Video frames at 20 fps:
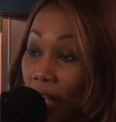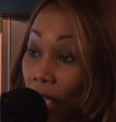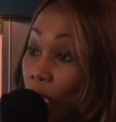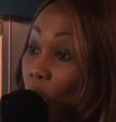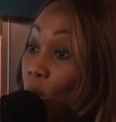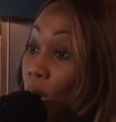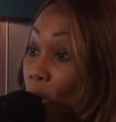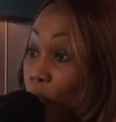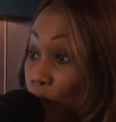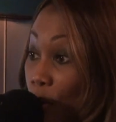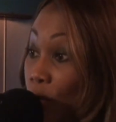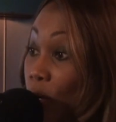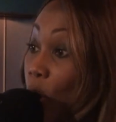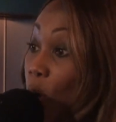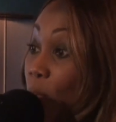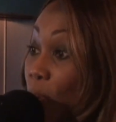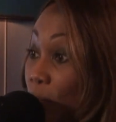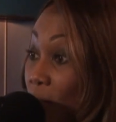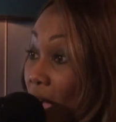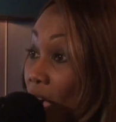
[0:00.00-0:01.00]
I, I wrote
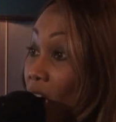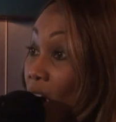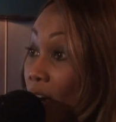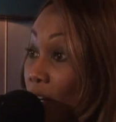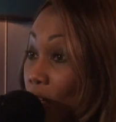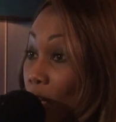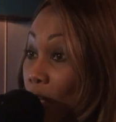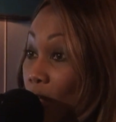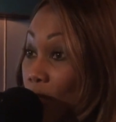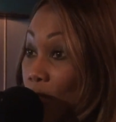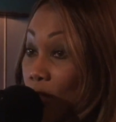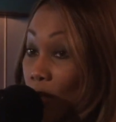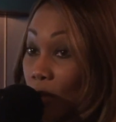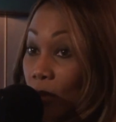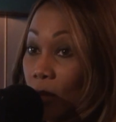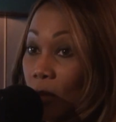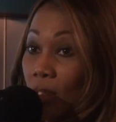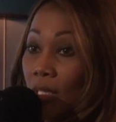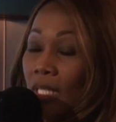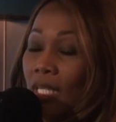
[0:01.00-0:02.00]
Open My Heart
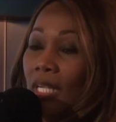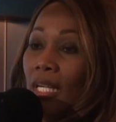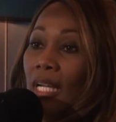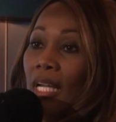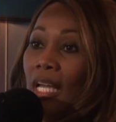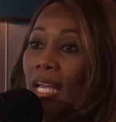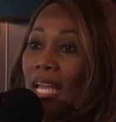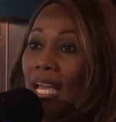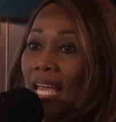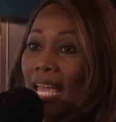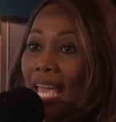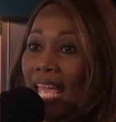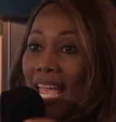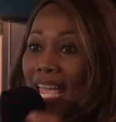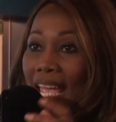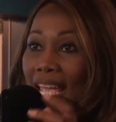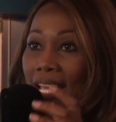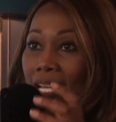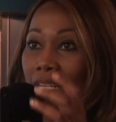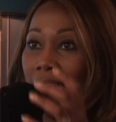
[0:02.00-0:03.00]
also,
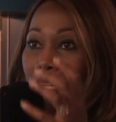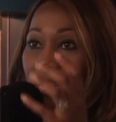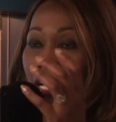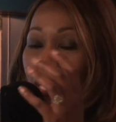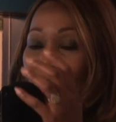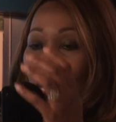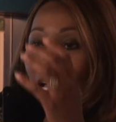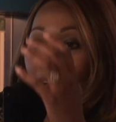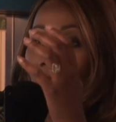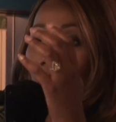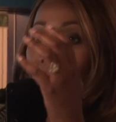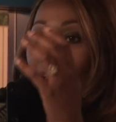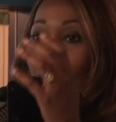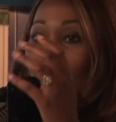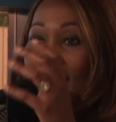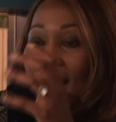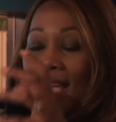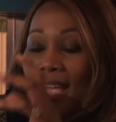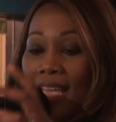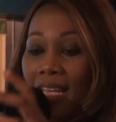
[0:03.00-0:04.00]
and
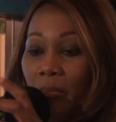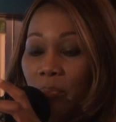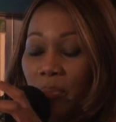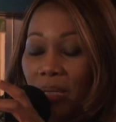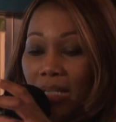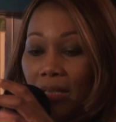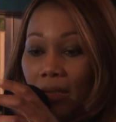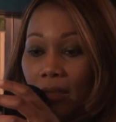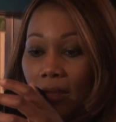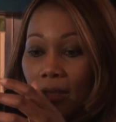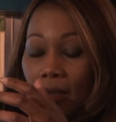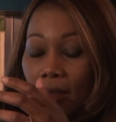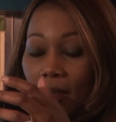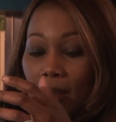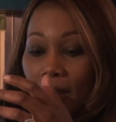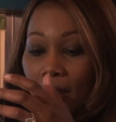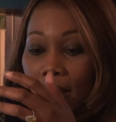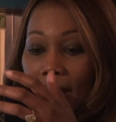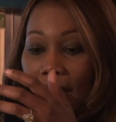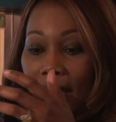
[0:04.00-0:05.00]
I had been
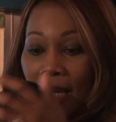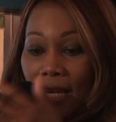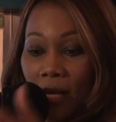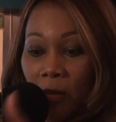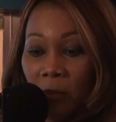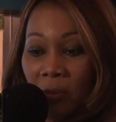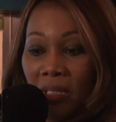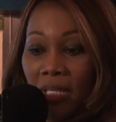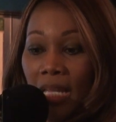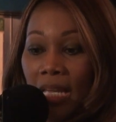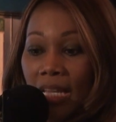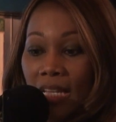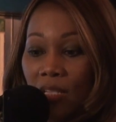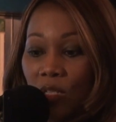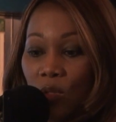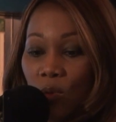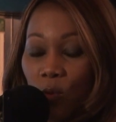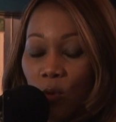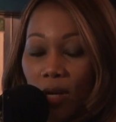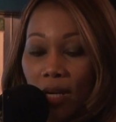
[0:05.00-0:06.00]
in a
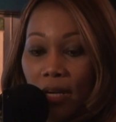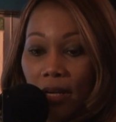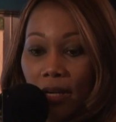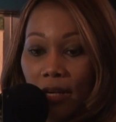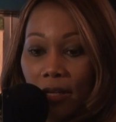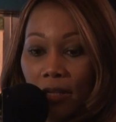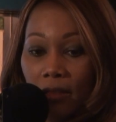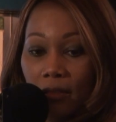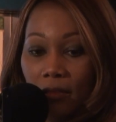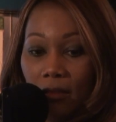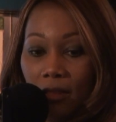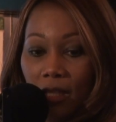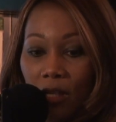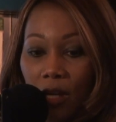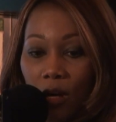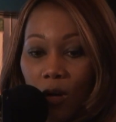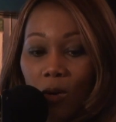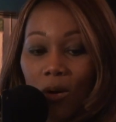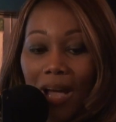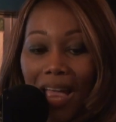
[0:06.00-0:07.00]
place where you
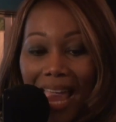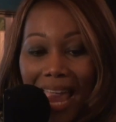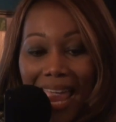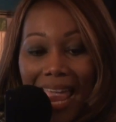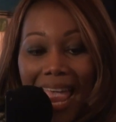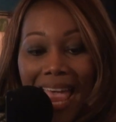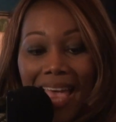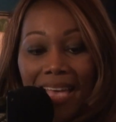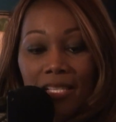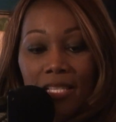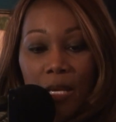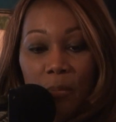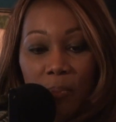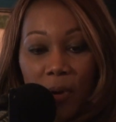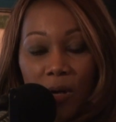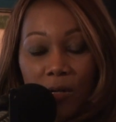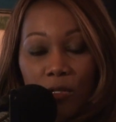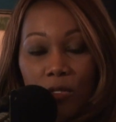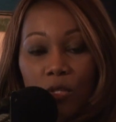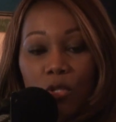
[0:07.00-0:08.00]
know as a
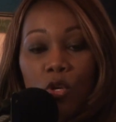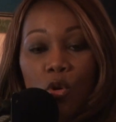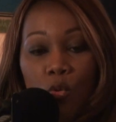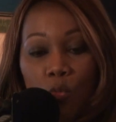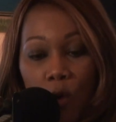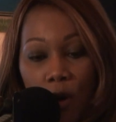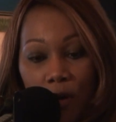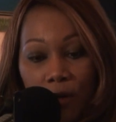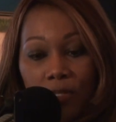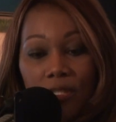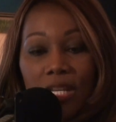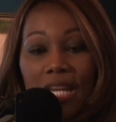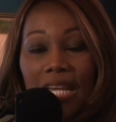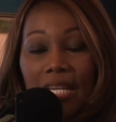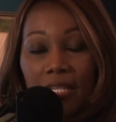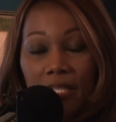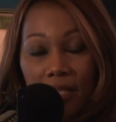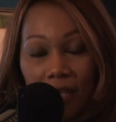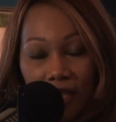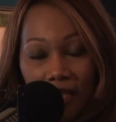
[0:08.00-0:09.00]
person who works
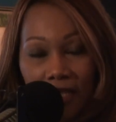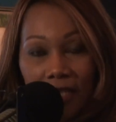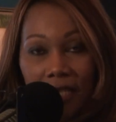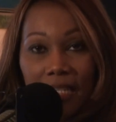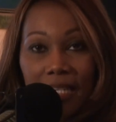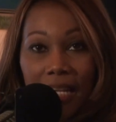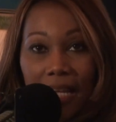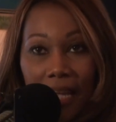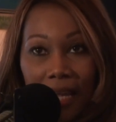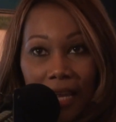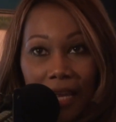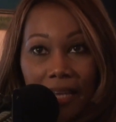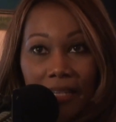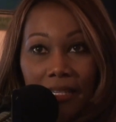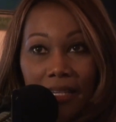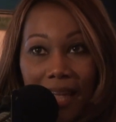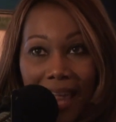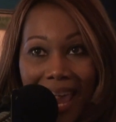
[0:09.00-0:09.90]
and does it and